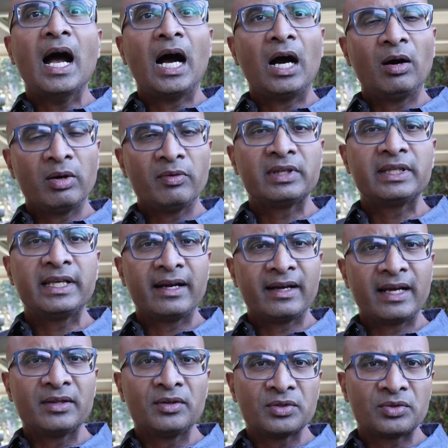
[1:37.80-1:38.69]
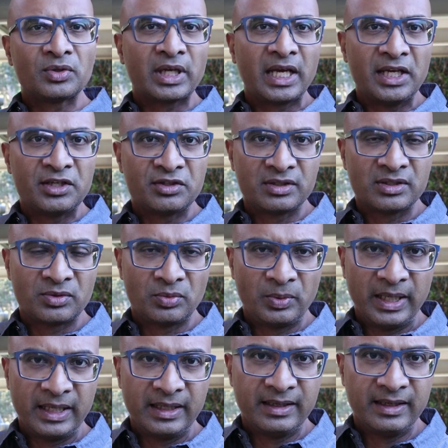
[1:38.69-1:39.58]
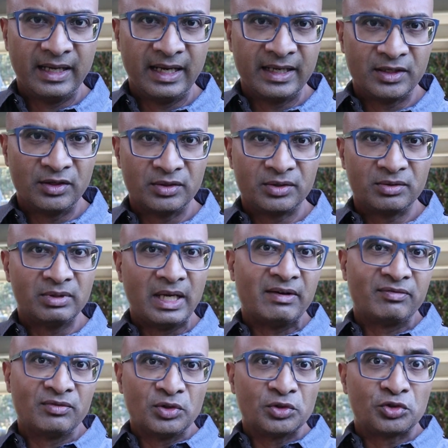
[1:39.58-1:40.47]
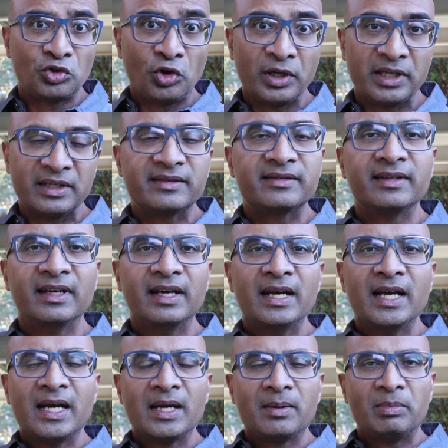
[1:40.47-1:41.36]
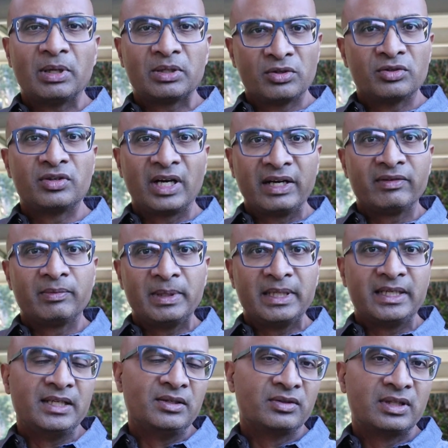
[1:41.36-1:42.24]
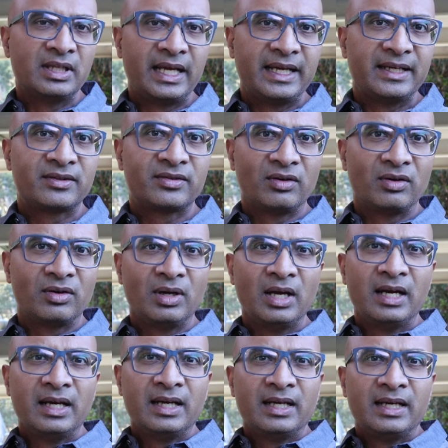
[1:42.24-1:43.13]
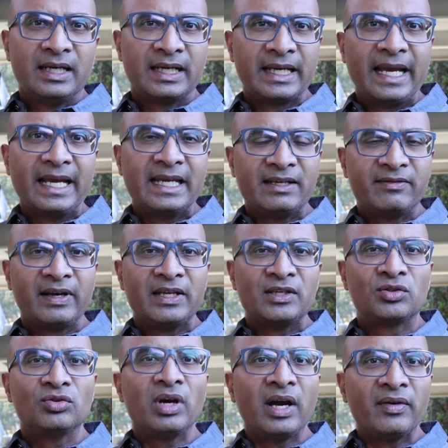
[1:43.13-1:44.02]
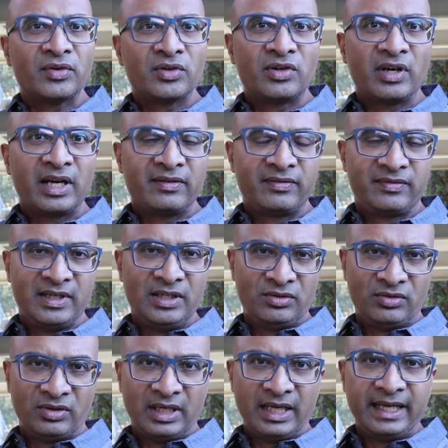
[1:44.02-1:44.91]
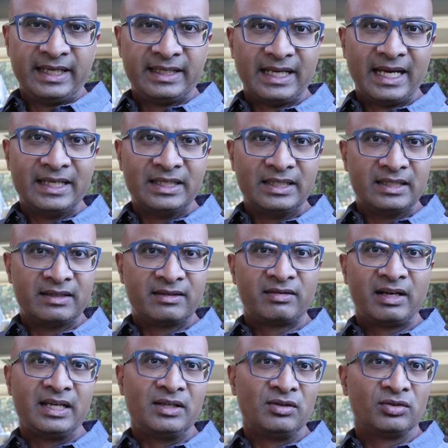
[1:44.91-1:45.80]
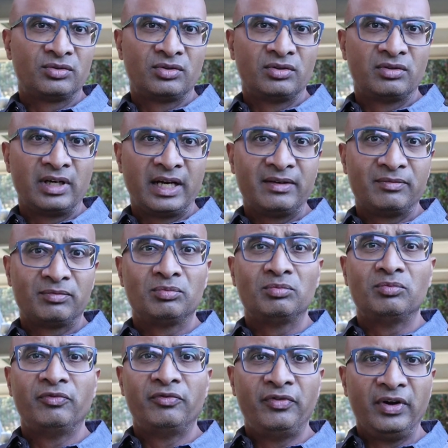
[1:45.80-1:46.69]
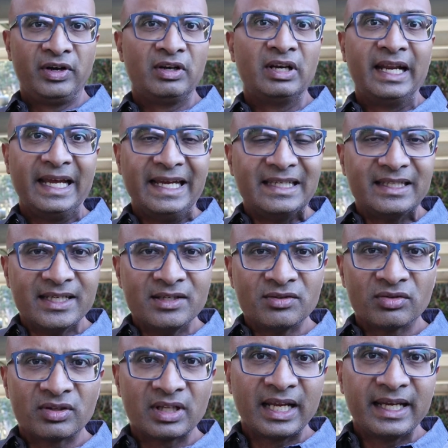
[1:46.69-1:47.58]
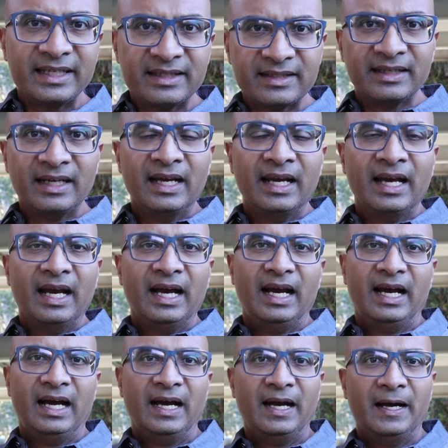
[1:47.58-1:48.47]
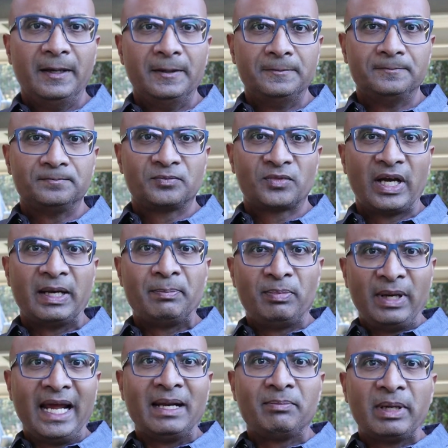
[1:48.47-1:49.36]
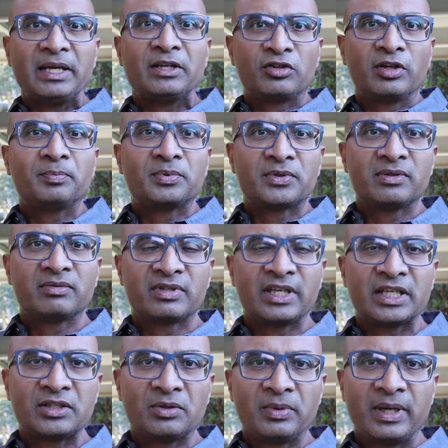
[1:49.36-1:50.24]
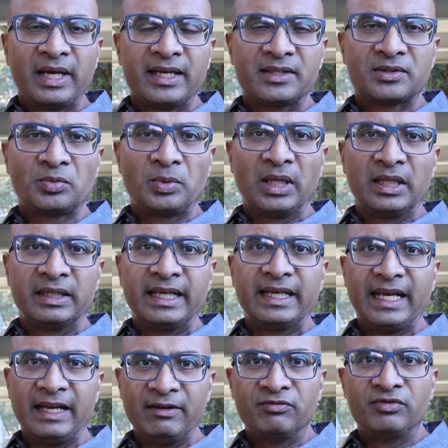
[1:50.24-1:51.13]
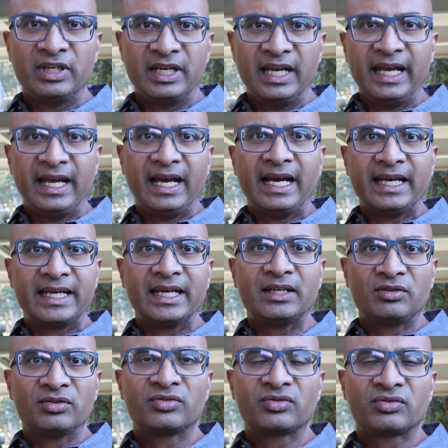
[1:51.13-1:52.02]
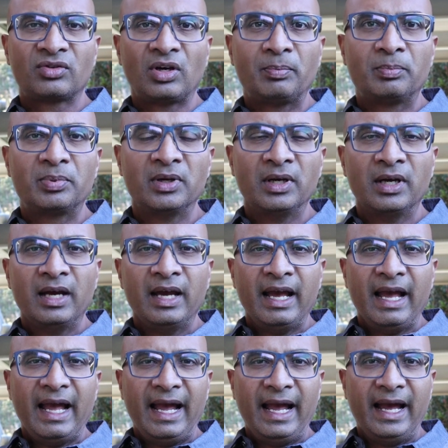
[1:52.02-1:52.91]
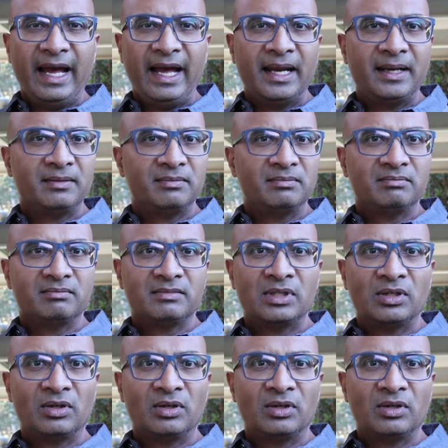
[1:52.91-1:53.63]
However, there are those occasions when you have no choice but to drive a bit into the night. So again, if I do have to drive into the night, I try not to drive very late into the night. So I plan my trips such a way as well that every day I get to stop and